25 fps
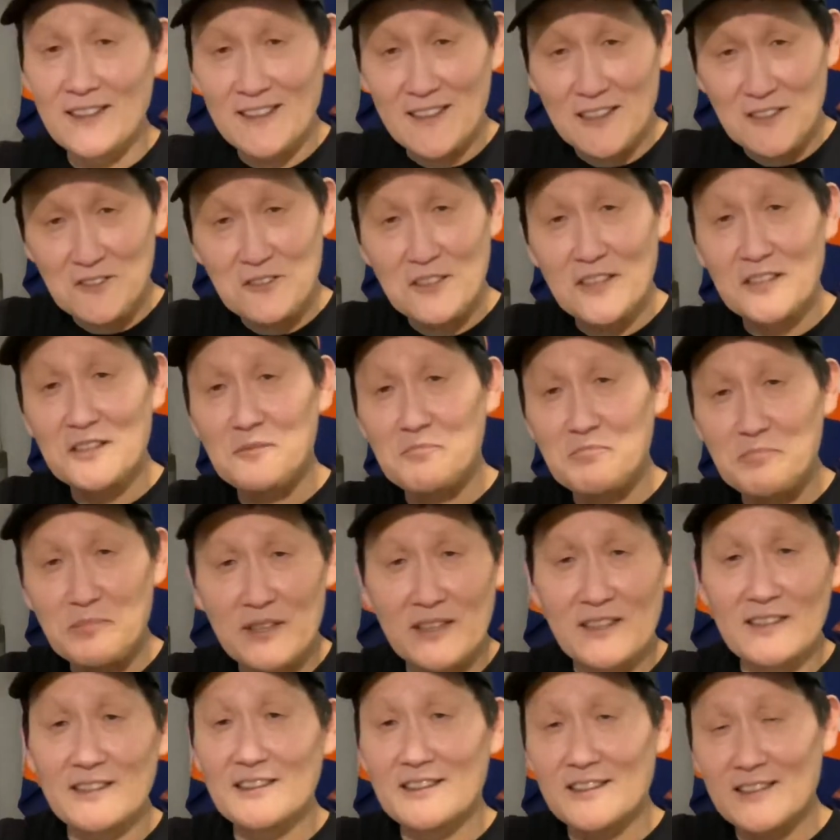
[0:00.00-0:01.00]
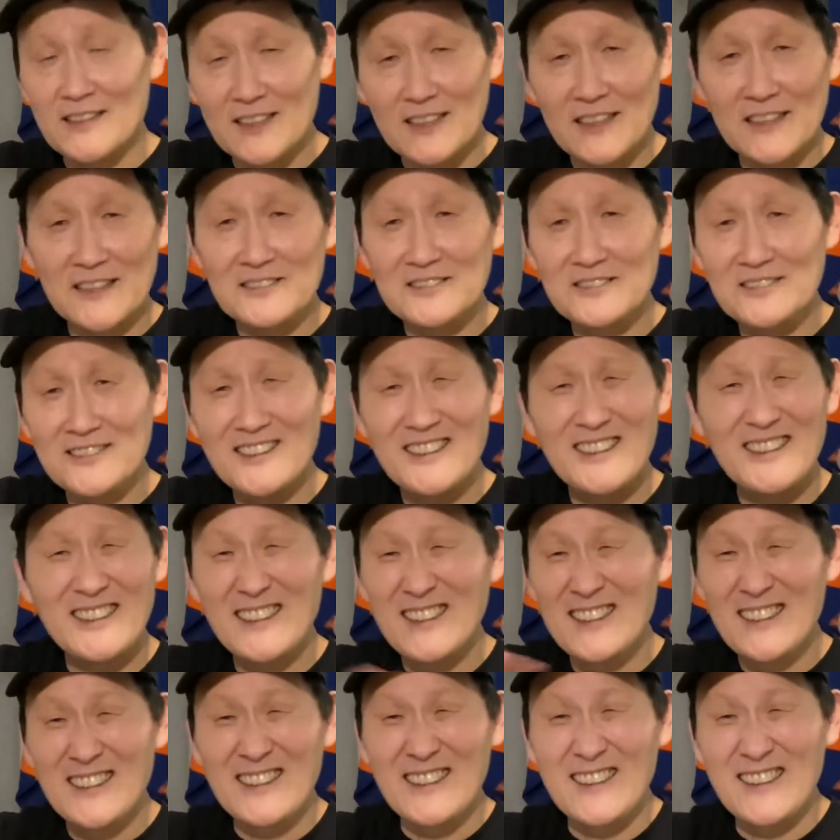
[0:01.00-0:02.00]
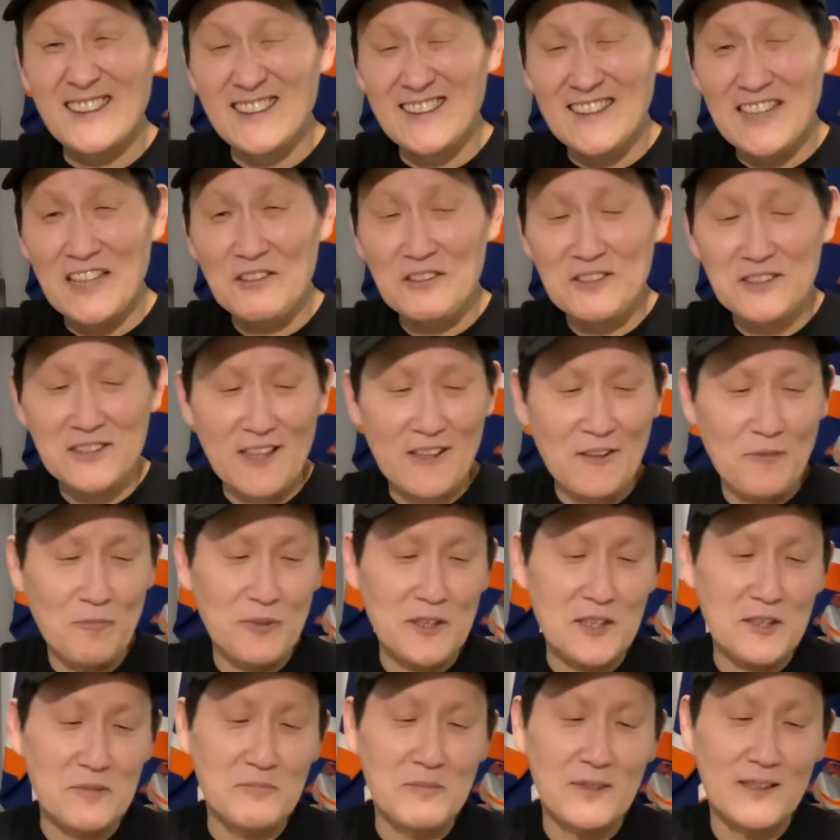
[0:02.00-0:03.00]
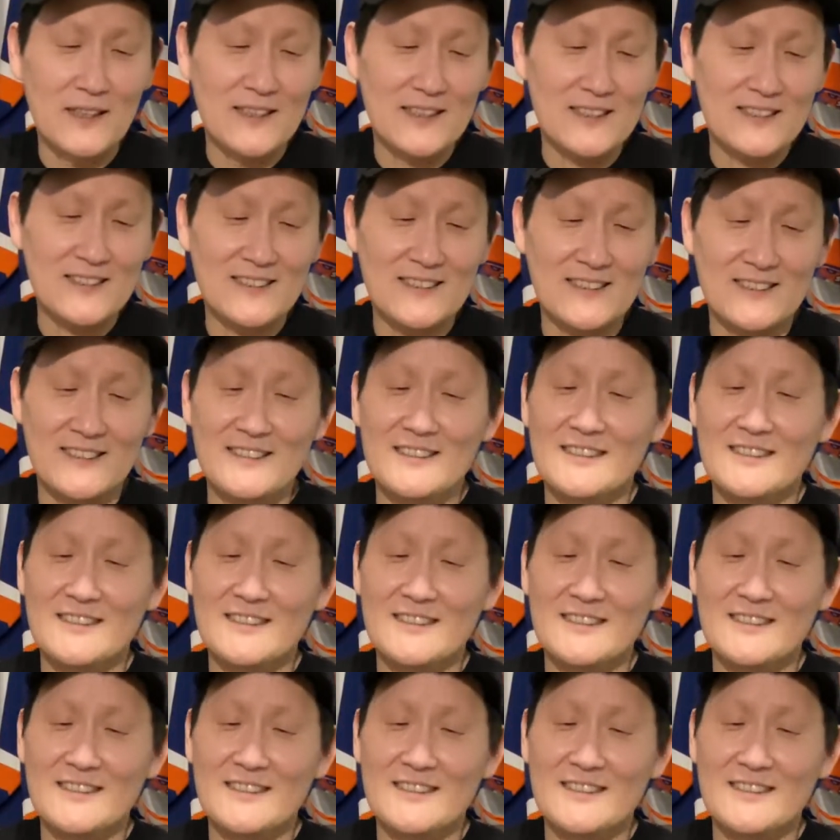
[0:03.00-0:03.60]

I tried to peel it off and that was a complete mess